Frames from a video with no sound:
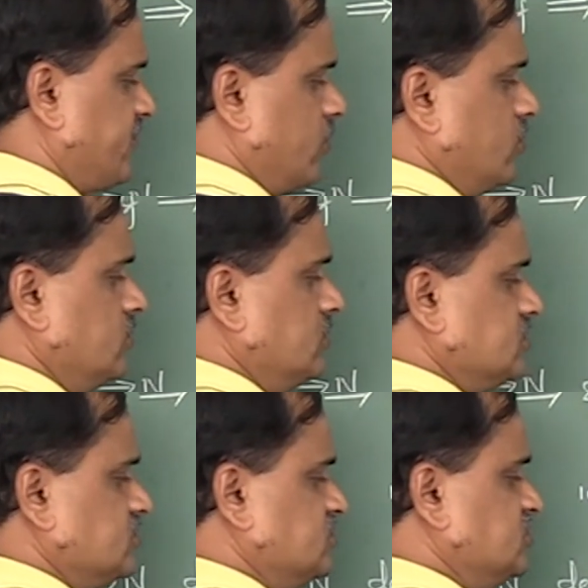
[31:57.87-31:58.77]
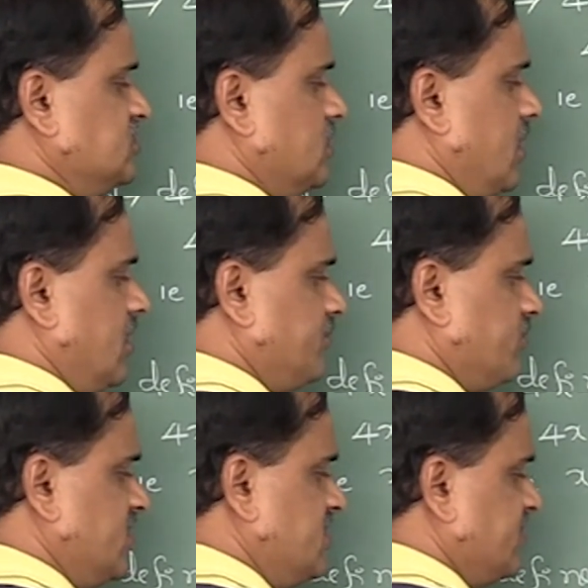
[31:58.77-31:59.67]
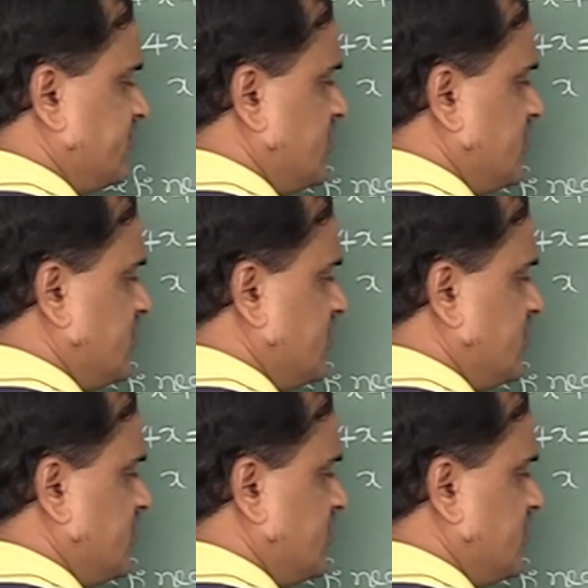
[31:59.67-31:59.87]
So G of y is